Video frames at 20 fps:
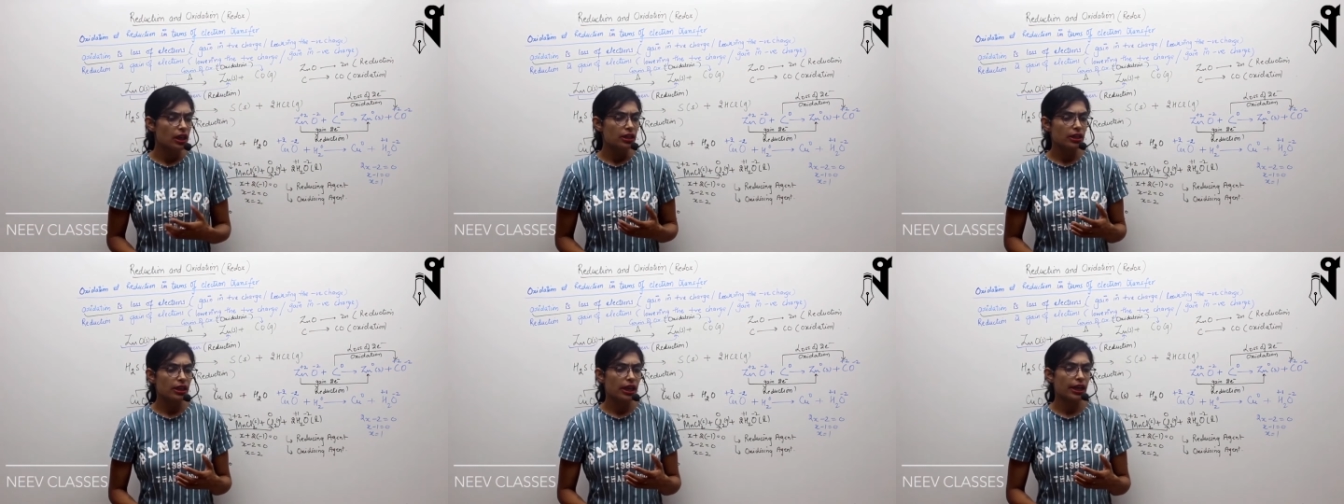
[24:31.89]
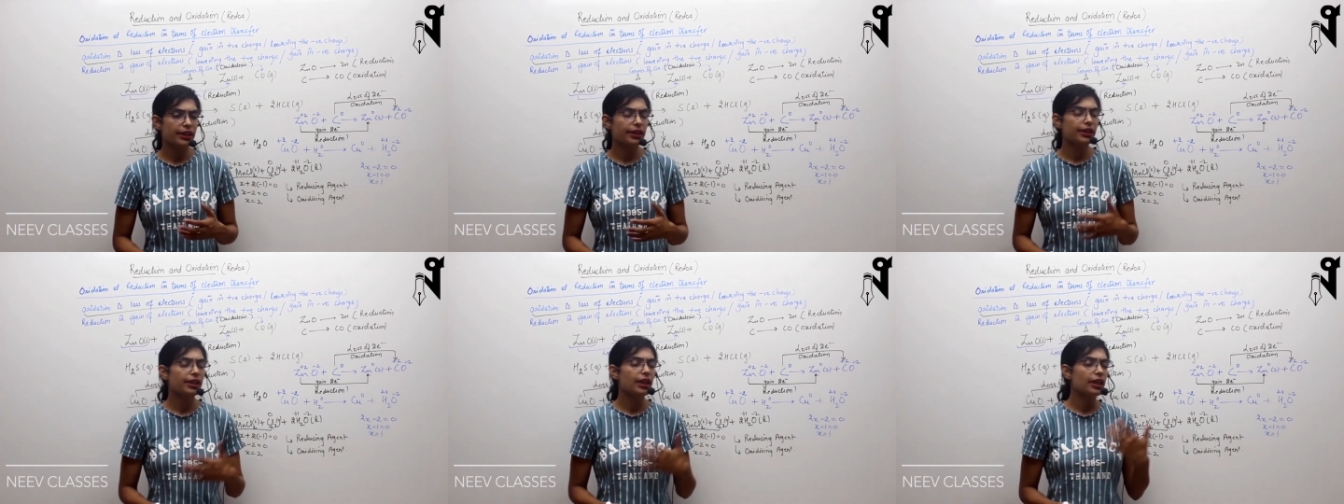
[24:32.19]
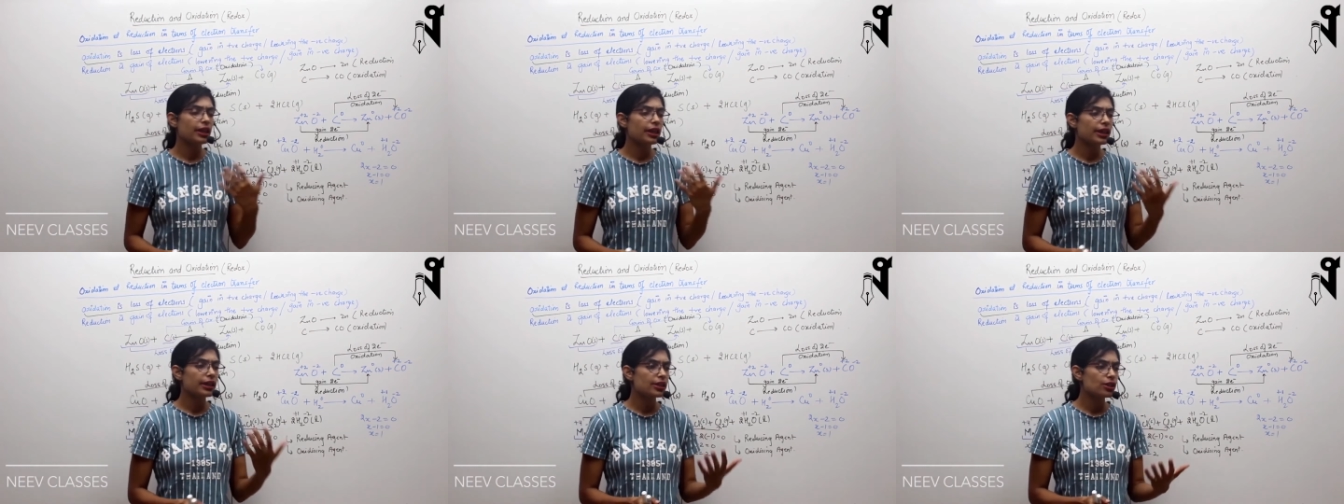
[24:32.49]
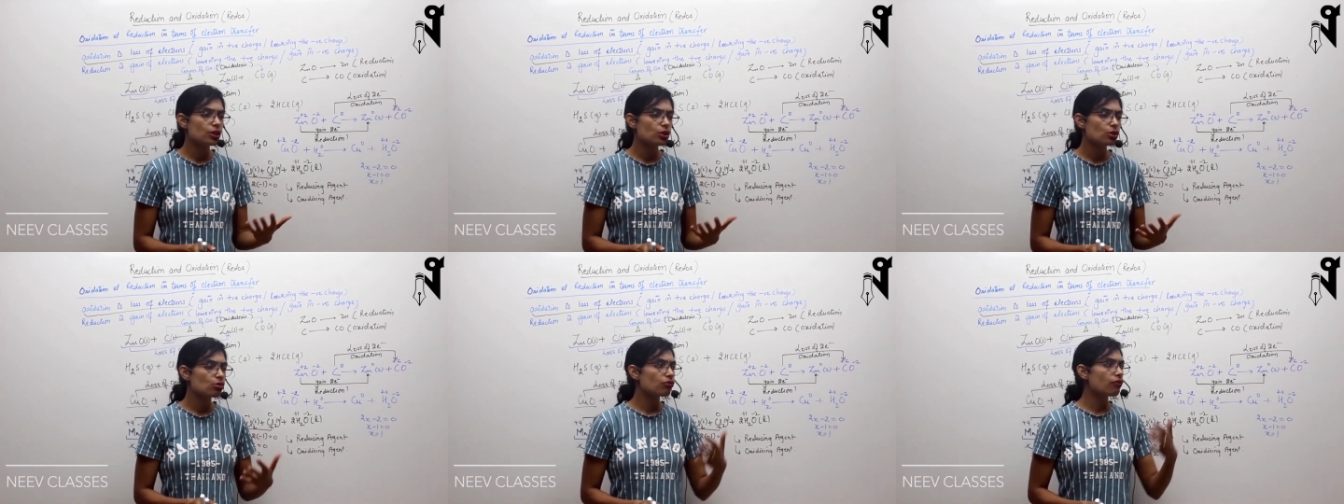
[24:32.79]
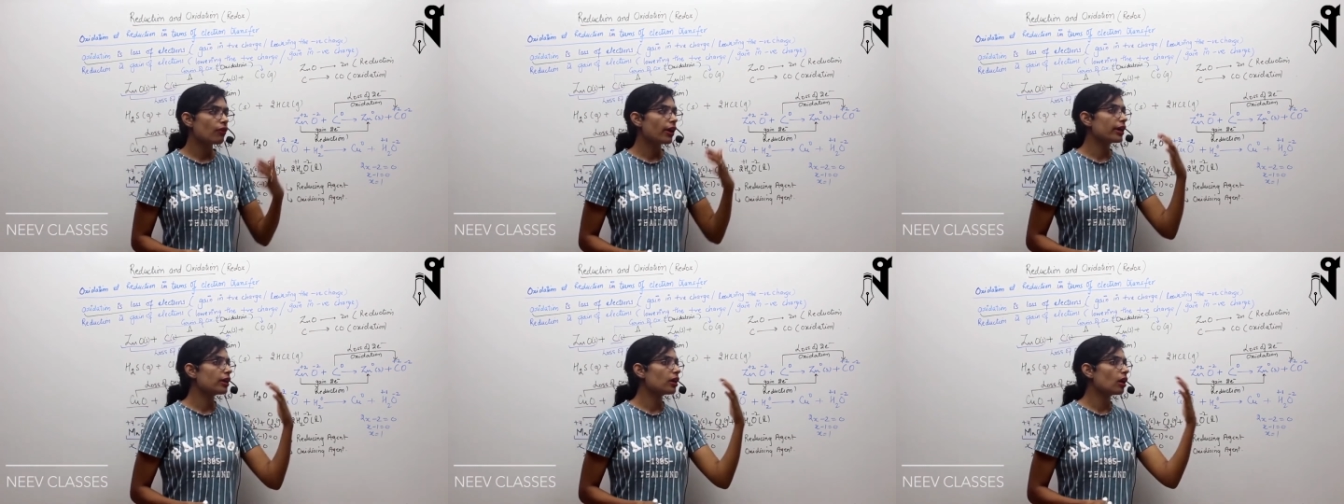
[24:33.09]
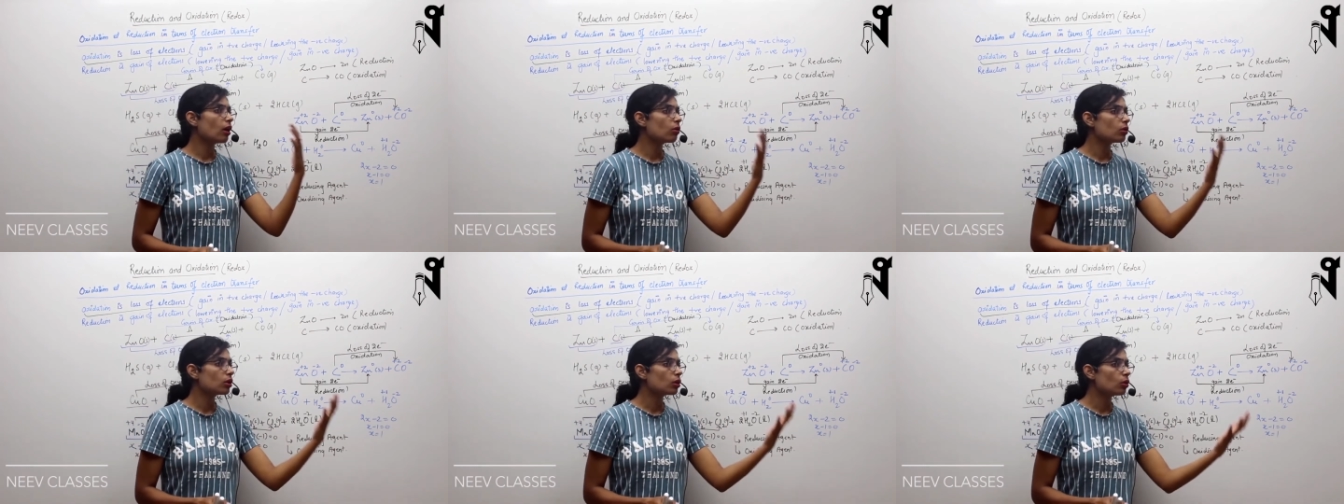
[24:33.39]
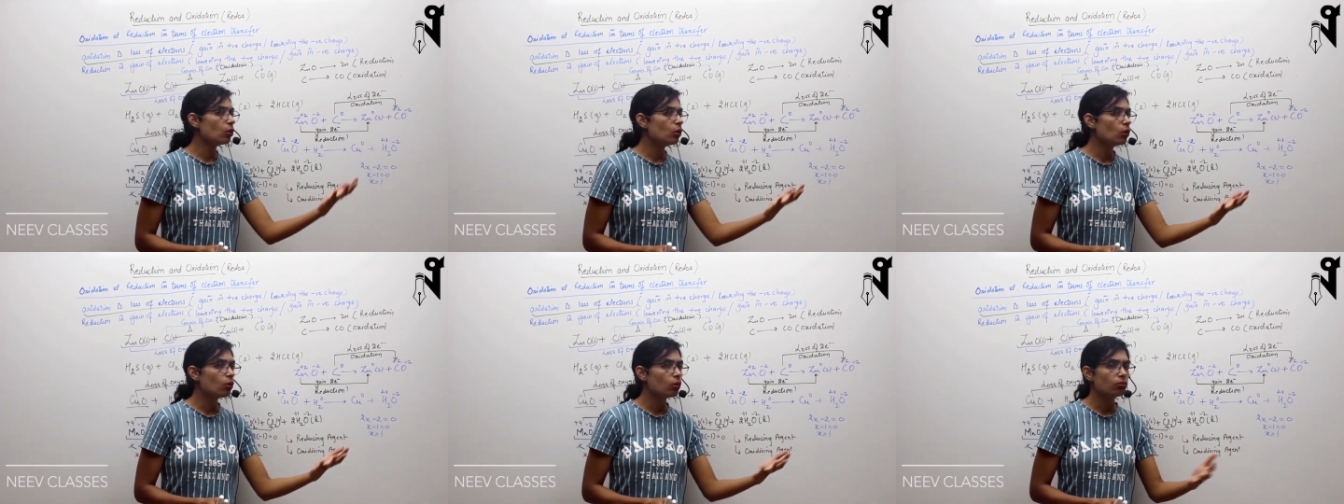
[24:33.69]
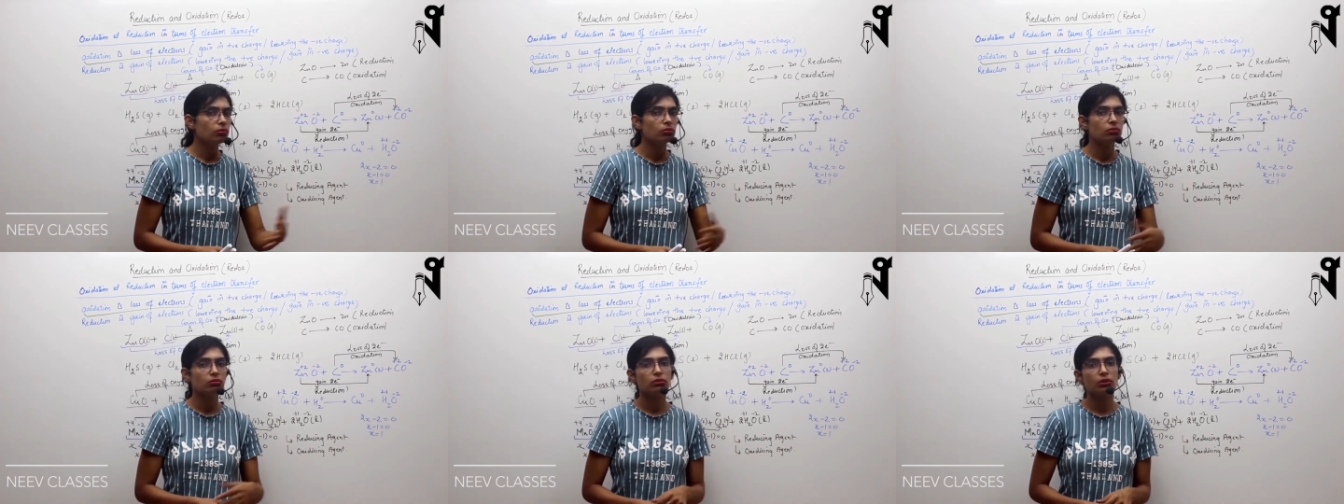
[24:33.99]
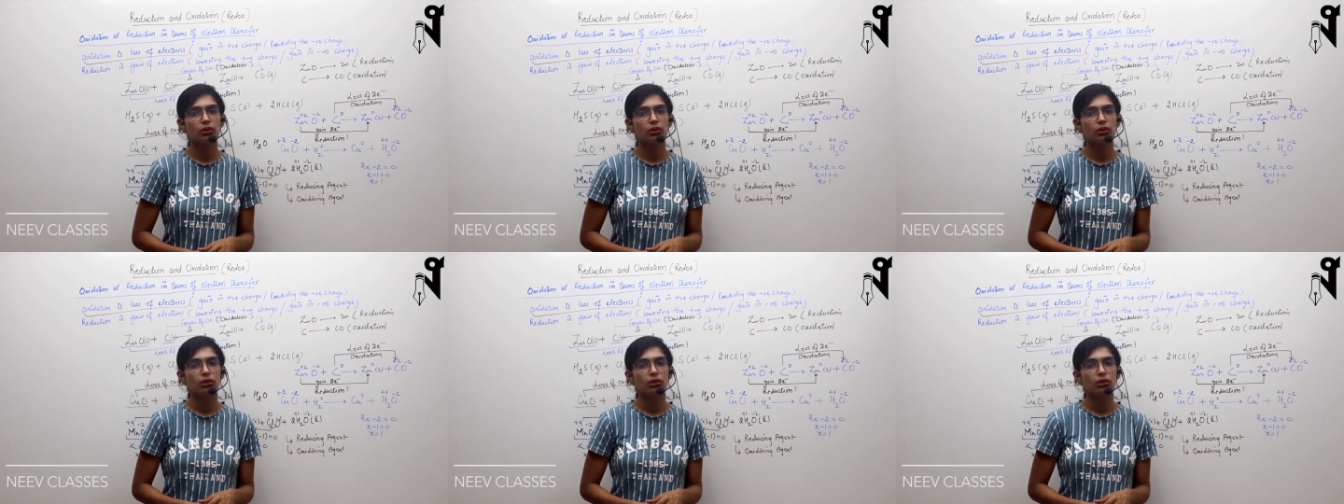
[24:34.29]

that I need an agent to find out a home,